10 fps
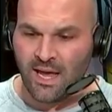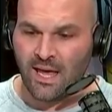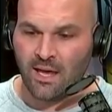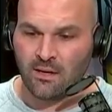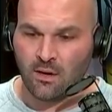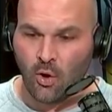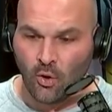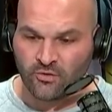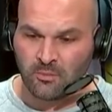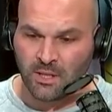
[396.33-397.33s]
And
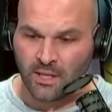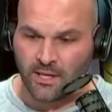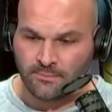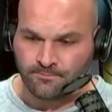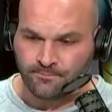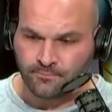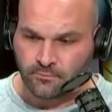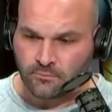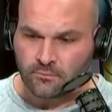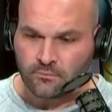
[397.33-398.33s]
ultimately,
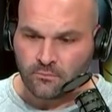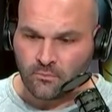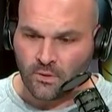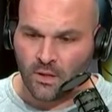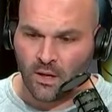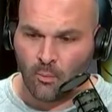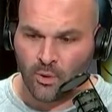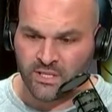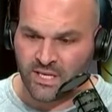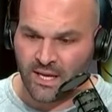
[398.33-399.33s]

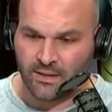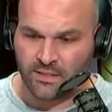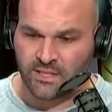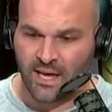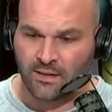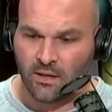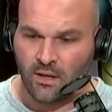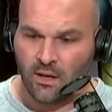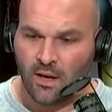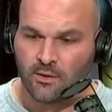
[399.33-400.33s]
what he said is that,
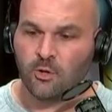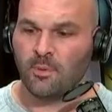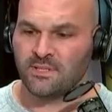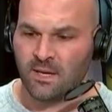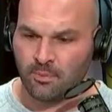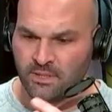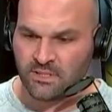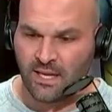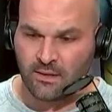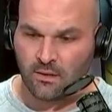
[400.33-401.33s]
can you play 10,
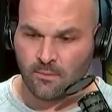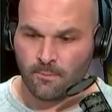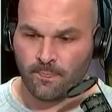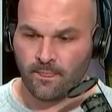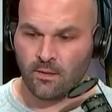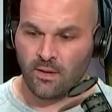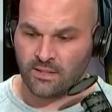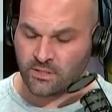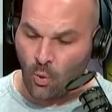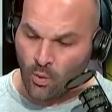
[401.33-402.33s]
please, that
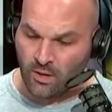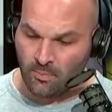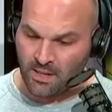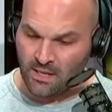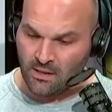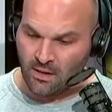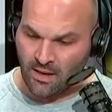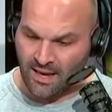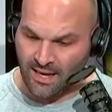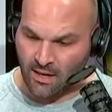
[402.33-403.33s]
it's going to be
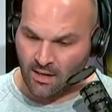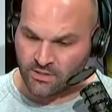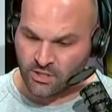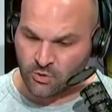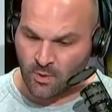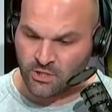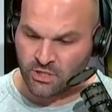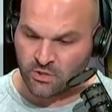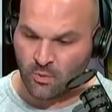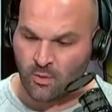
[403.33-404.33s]
a
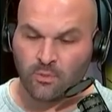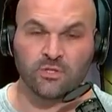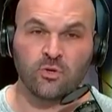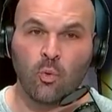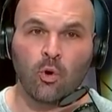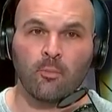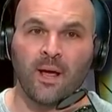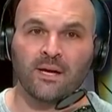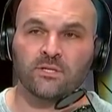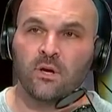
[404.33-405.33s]
situation this week where the two
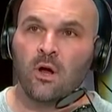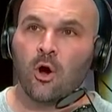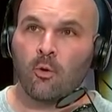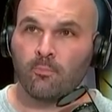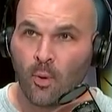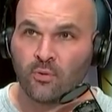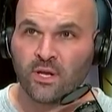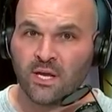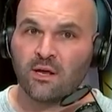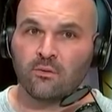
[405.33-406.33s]
quarterbacks are
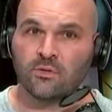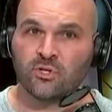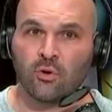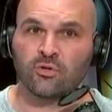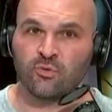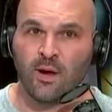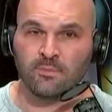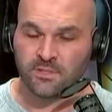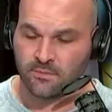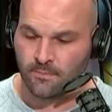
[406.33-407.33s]
both going to get starters
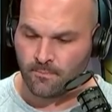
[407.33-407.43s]
reps.